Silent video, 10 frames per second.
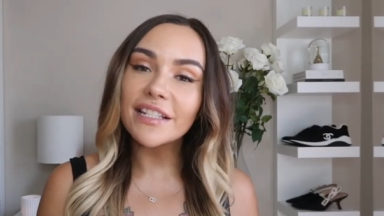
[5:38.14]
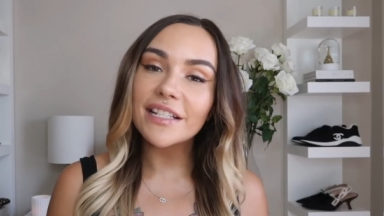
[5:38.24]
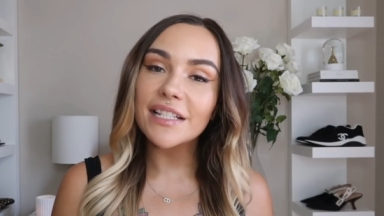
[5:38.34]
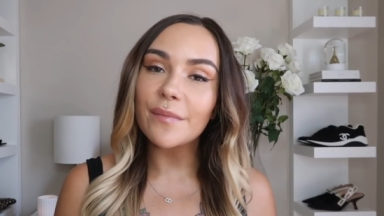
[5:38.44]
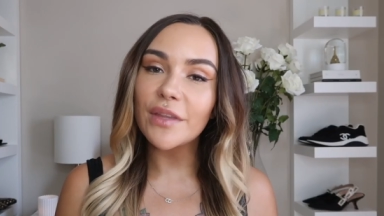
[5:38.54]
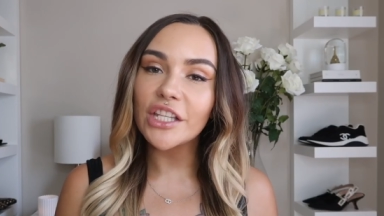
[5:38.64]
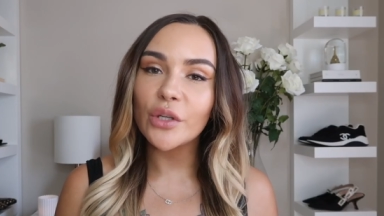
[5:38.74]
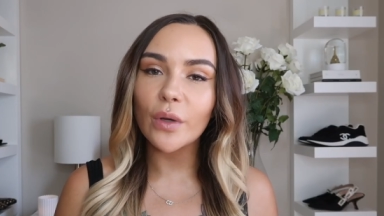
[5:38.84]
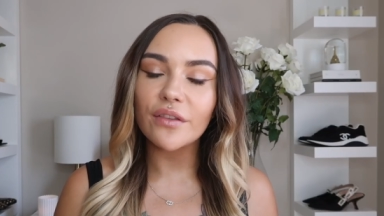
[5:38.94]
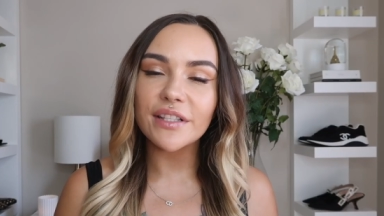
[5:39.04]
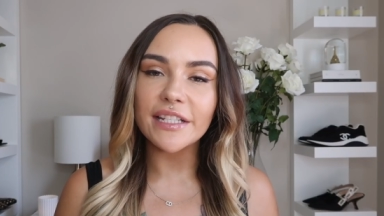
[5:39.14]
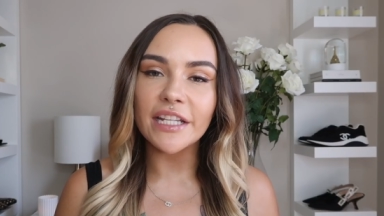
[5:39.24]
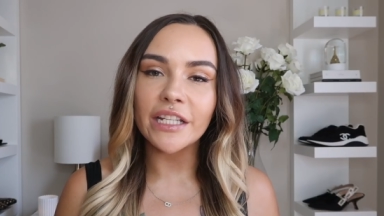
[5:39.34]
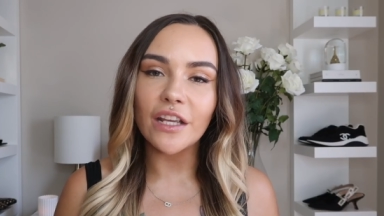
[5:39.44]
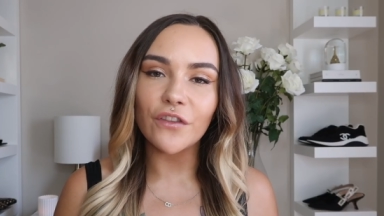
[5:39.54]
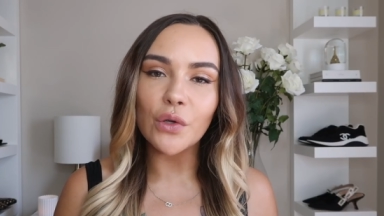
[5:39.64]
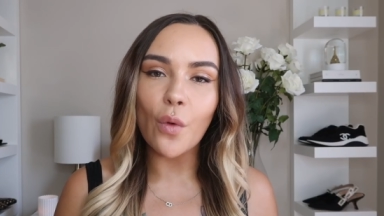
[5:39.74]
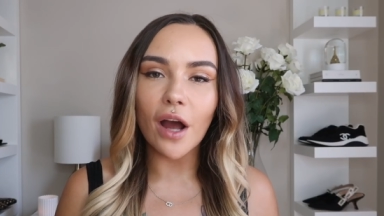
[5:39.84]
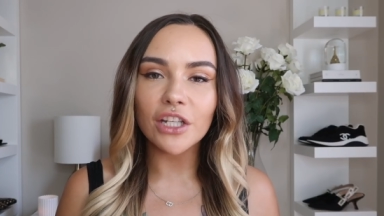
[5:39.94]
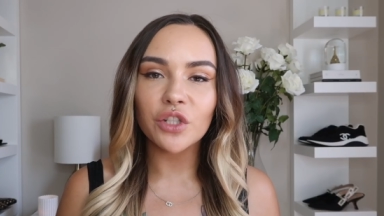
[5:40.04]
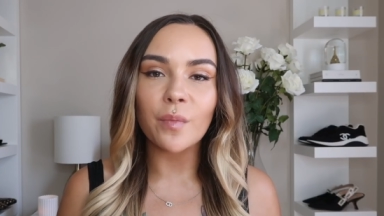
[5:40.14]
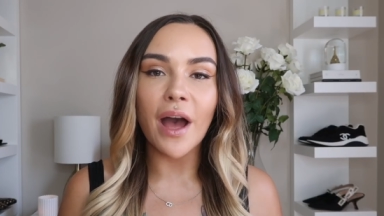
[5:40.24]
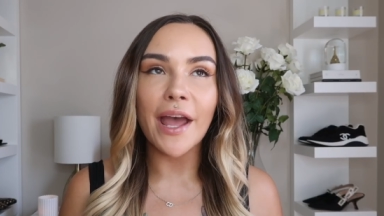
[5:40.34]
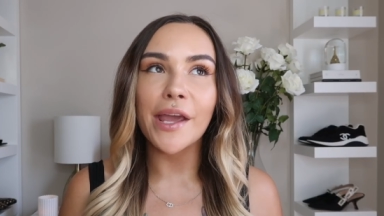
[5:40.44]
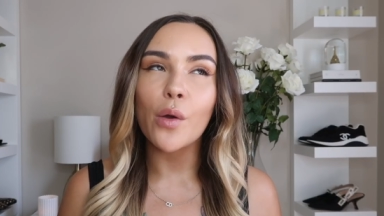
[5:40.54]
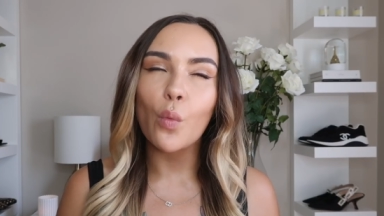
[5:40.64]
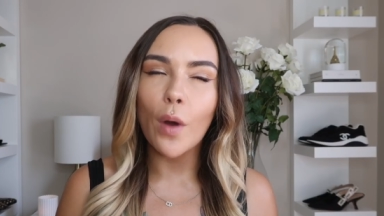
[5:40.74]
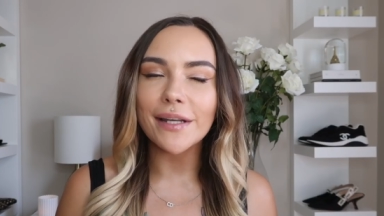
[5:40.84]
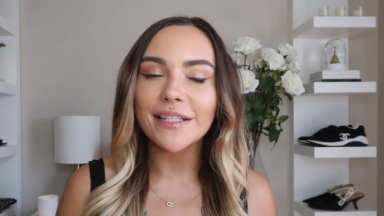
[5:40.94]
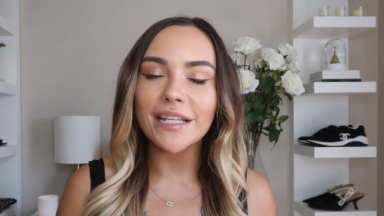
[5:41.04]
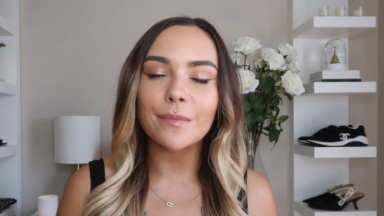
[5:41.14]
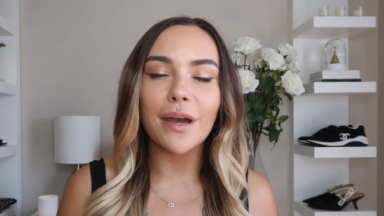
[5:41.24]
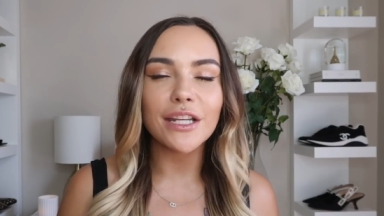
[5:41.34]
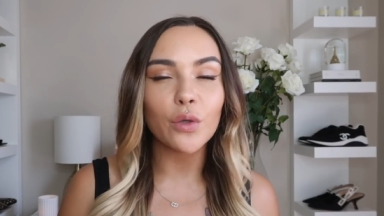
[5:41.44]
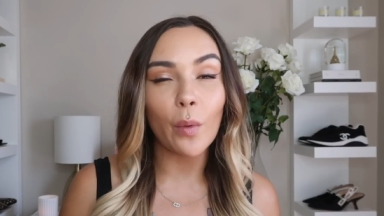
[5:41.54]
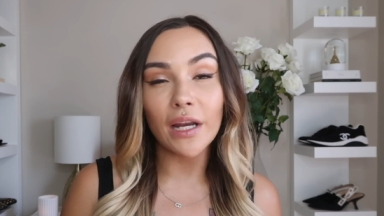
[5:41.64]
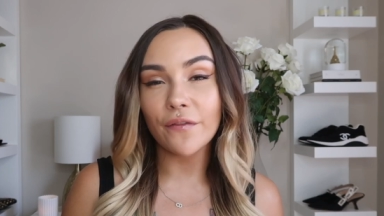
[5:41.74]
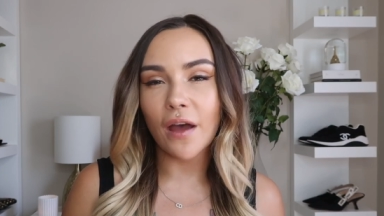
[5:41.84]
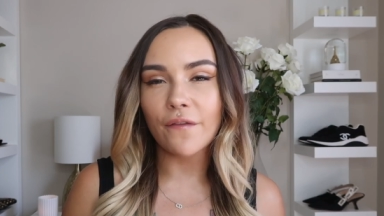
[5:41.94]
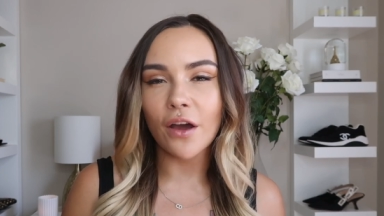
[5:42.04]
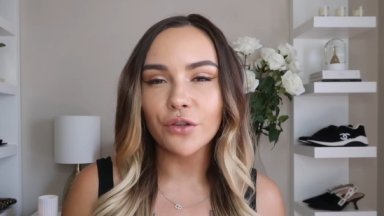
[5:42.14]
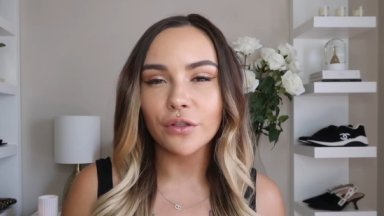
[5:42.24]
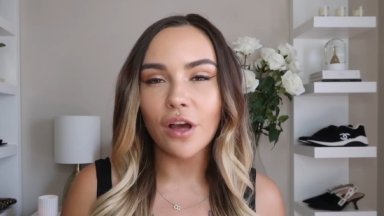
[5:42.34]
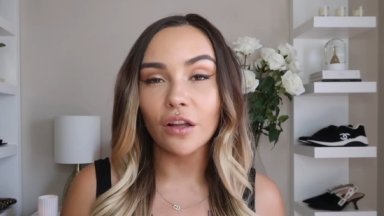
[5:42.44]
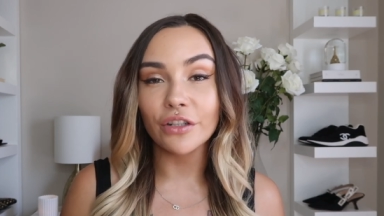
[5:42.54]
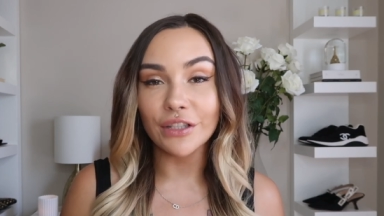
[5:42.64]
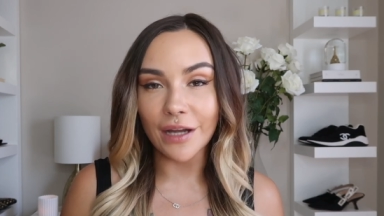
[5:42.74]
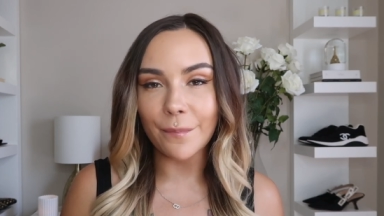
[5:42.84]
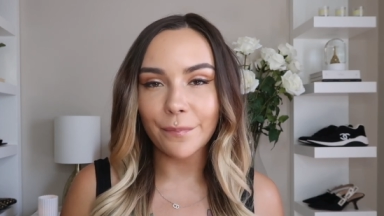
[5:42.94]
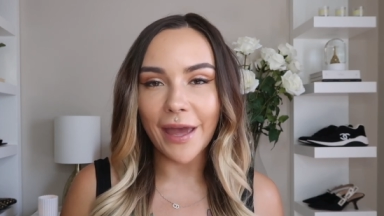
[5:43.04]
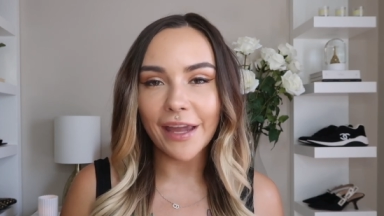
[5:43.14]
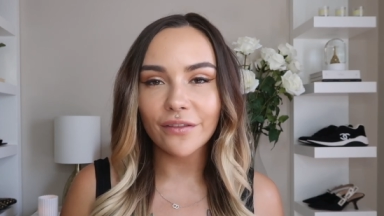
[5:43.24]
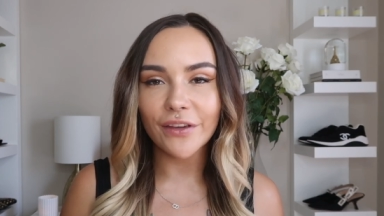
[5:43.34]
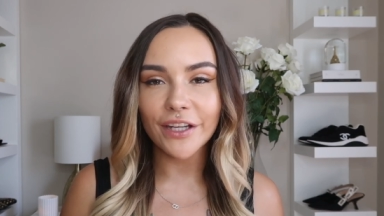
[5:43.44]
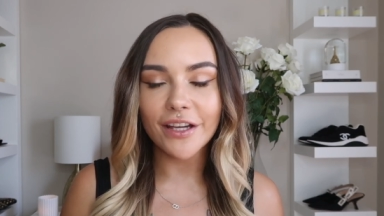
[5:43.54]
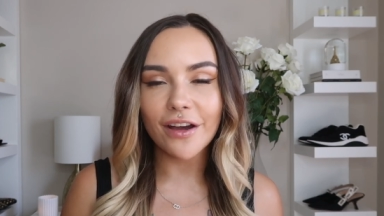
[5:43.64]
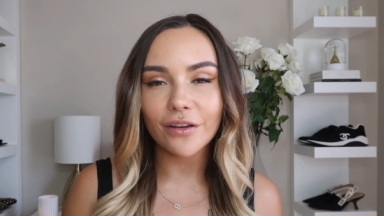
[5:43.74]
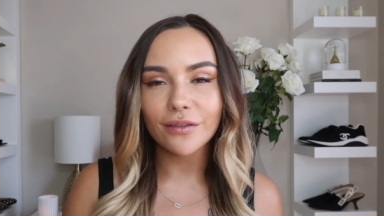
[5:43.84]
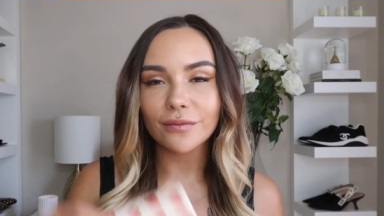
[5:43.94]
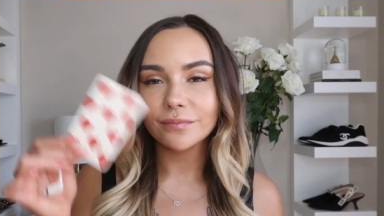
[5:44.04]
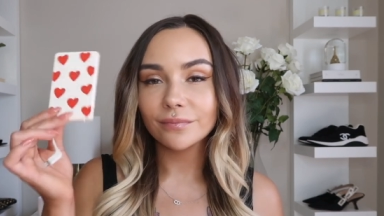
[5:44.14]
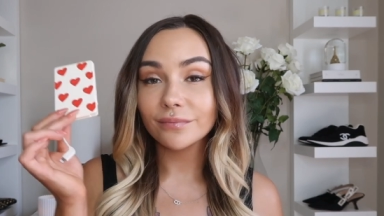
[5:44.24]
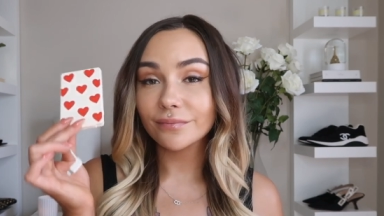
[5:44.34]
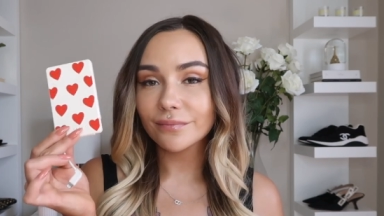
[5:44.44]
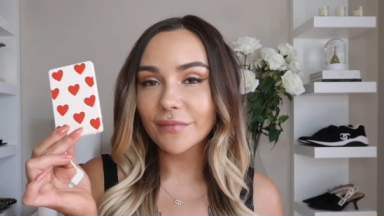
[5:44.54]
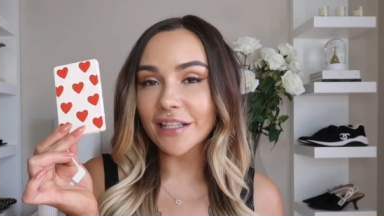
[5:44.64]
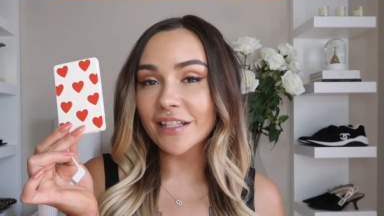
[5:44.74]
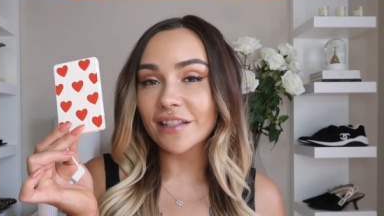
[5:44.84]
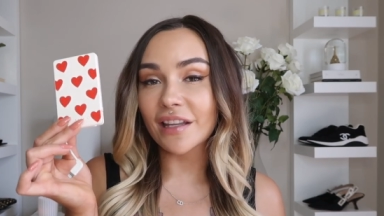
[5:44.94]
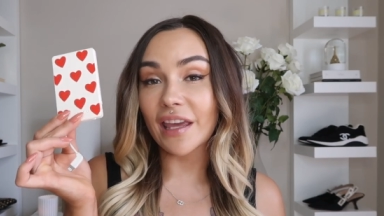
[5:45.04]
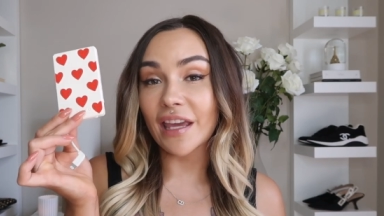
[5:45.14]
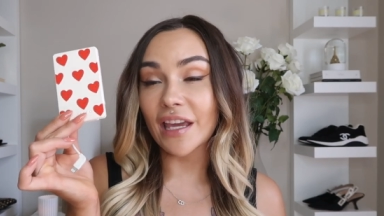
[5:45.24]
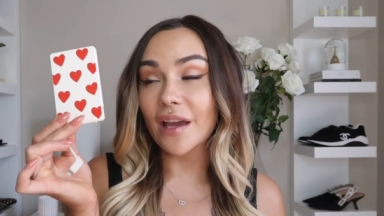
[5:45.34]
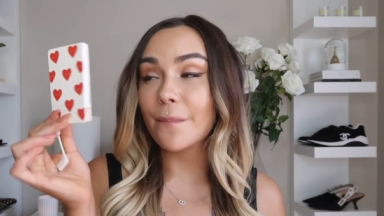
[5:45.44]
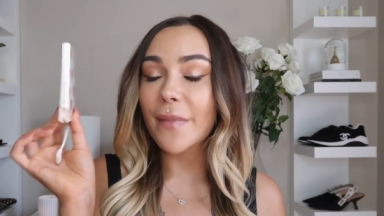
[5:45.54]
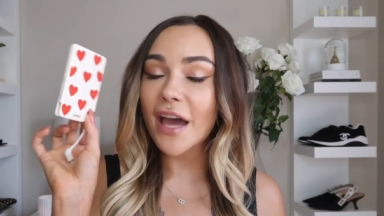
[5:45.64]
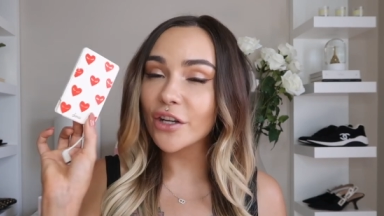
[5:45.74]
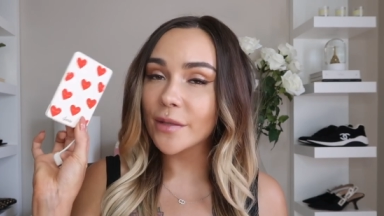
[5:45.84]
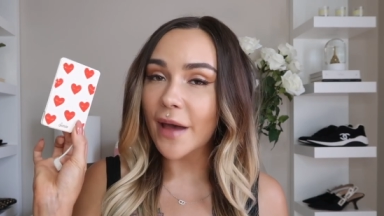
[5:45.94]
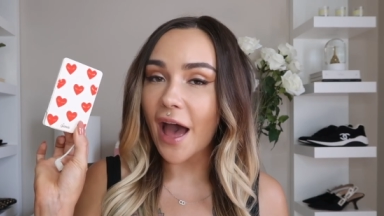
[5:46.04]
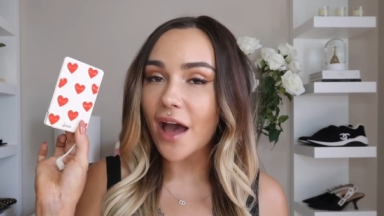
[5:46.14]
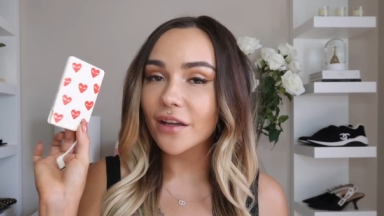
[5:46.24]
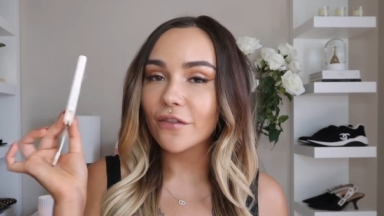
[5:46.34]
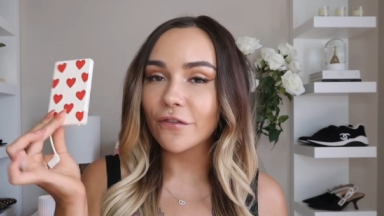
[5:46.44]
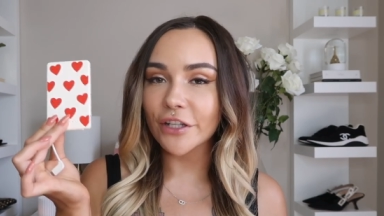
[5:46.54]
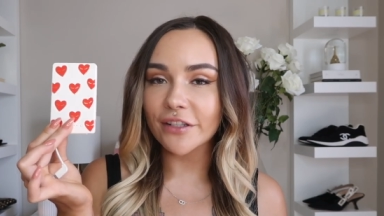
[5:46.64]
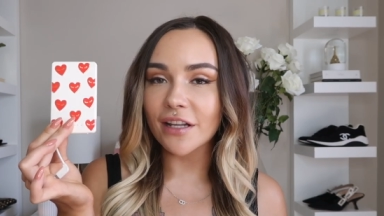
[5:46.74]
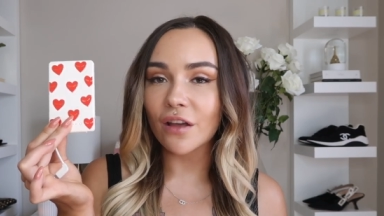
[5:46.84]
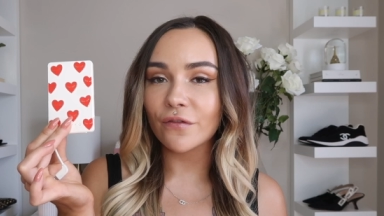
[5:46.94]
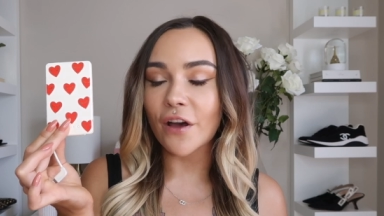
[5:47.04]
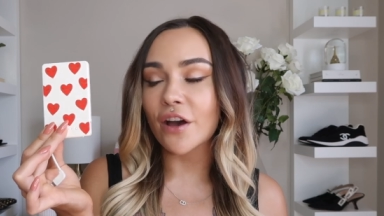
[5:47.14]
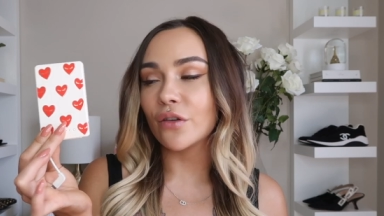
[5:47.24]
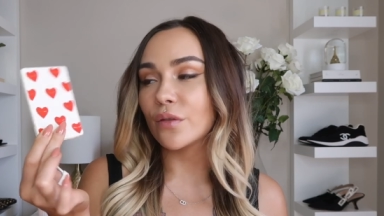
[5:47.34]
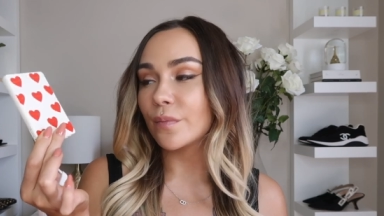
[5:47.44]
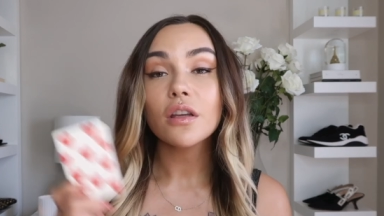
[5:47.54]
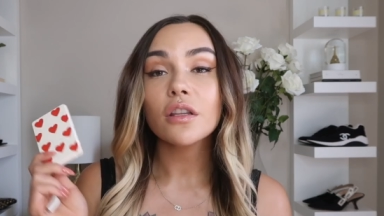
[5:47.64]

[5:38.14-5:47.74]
This is something you would have seen if you watched my what's in my $2,500 dump bag video. This is a battery pack for your cell phone.